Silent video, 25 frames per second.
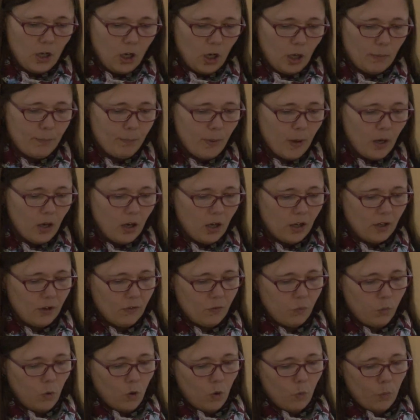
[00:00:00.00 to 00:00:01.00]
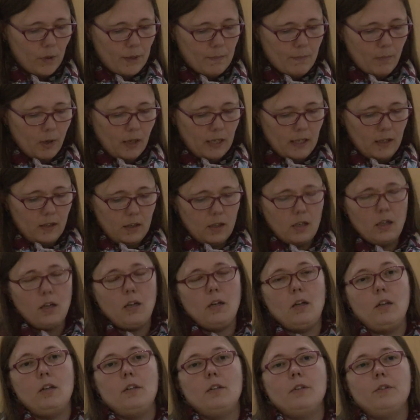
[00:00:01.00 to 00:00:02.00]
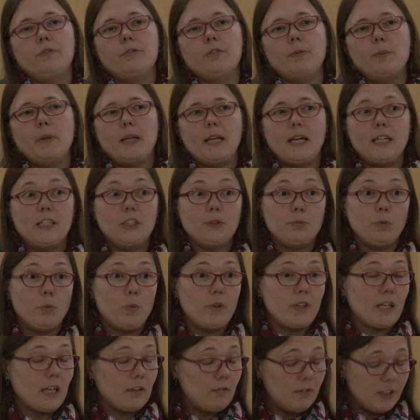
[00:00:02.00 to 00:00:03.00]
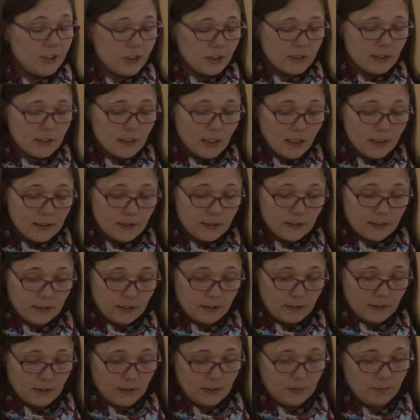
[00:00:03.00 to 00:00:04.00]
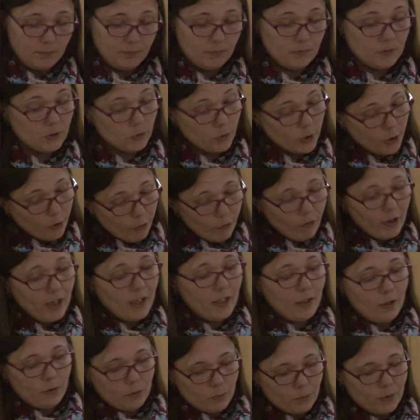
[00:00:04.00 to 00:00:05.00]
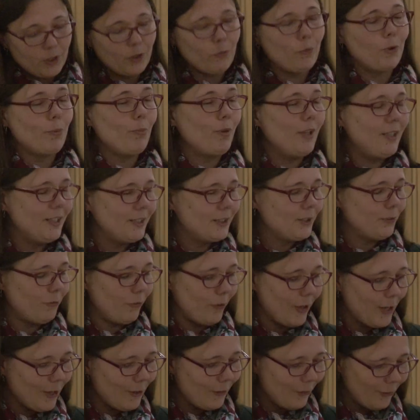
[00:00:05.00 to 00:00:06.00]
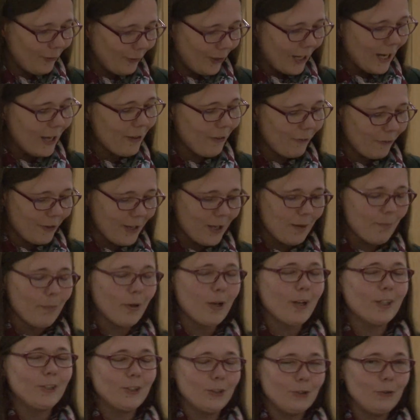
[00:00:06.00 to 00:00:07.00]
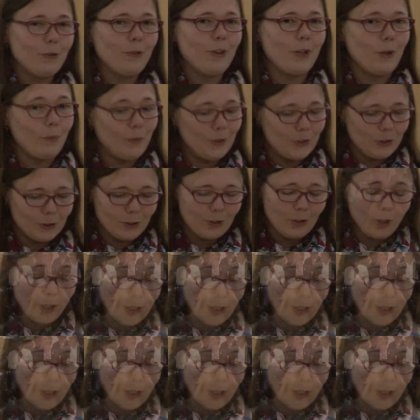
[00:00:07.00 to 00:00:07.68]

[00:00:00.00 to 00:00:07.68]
are part of what we might learn from engagement with our religious cousins. So I agree we don't want to be an interfaith gathering, but I do think we should